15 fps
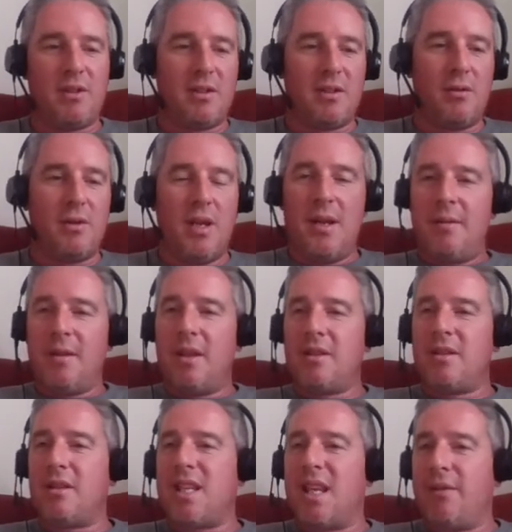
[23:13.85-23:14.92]
So
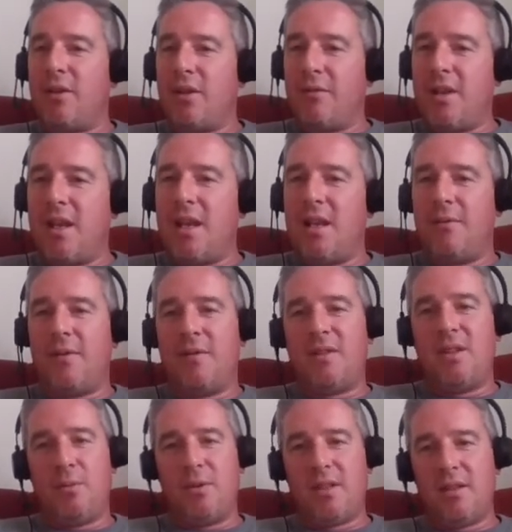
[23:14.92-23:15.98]
a saving of nearly
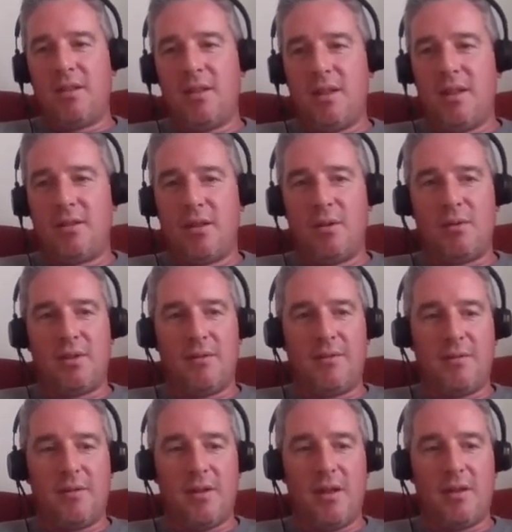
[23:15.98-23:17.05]
50% in terms of
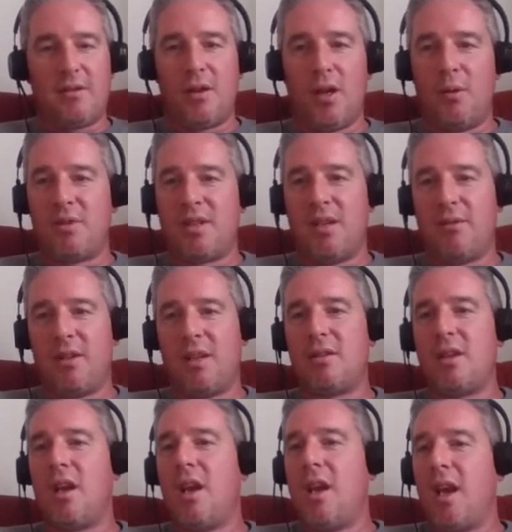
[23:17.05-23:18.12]
time saving,
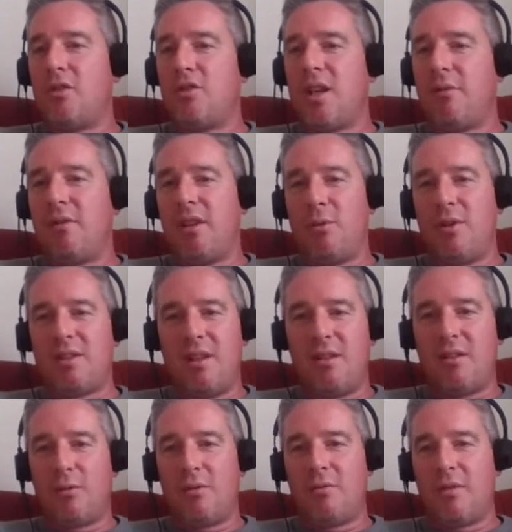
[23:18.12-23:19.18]
and generally we see
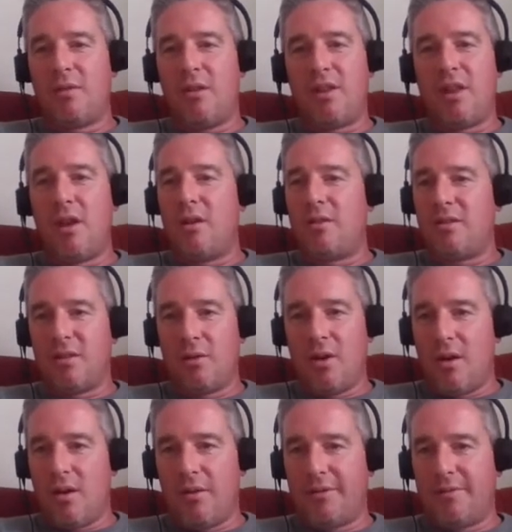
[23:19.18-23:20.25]
a third to a
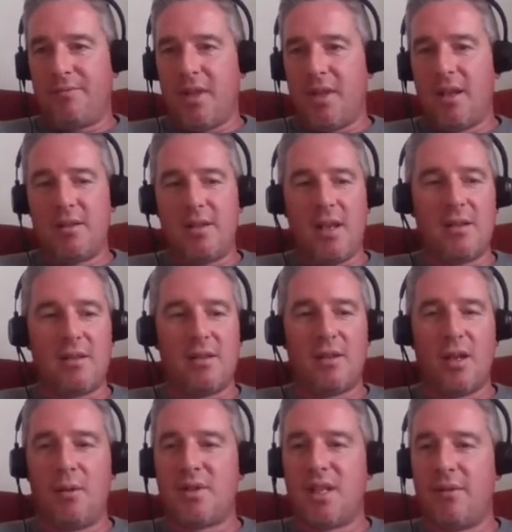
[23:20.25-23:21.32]
half as the
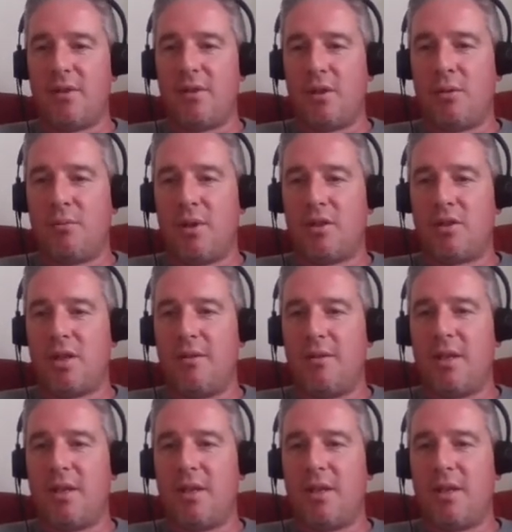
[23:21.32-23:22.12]
time saving that can be achieved.